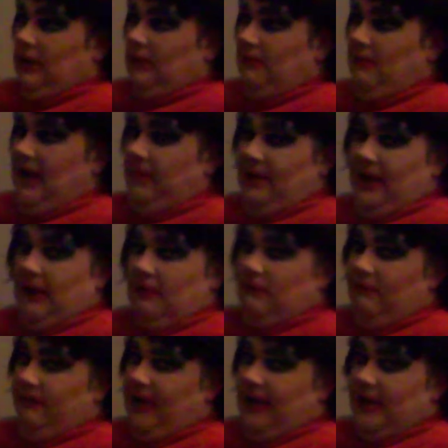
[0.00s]
Mimi,
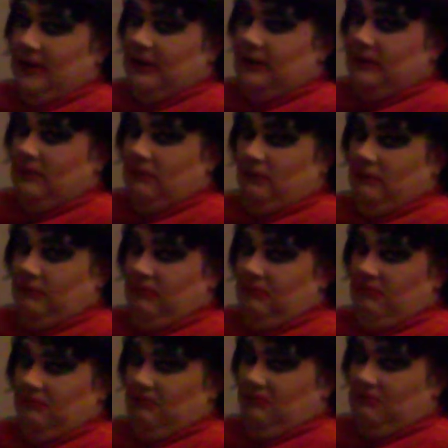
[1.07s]
Venus
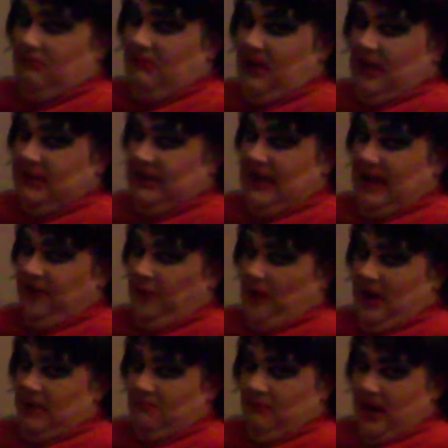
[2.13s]
is not
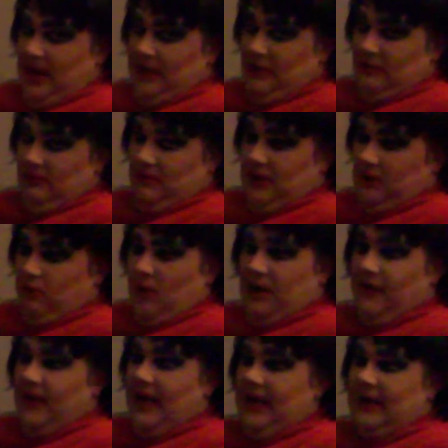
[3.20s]
threatened by you. Because
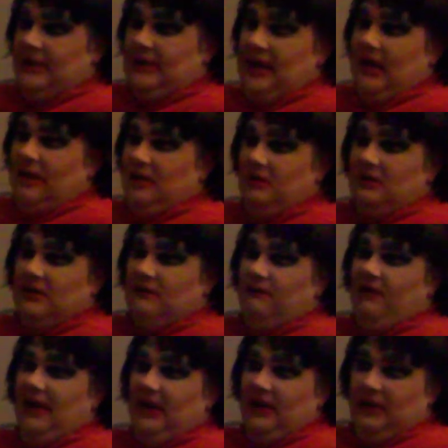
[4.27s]
one thing I can tell you is
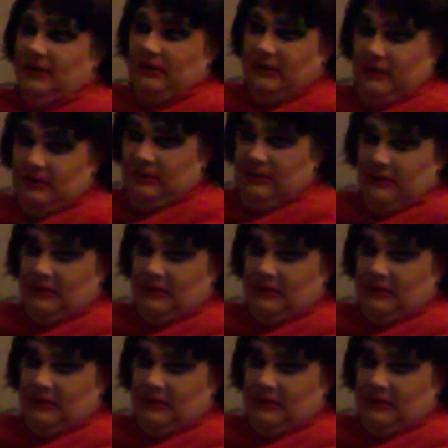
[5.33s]
Venus.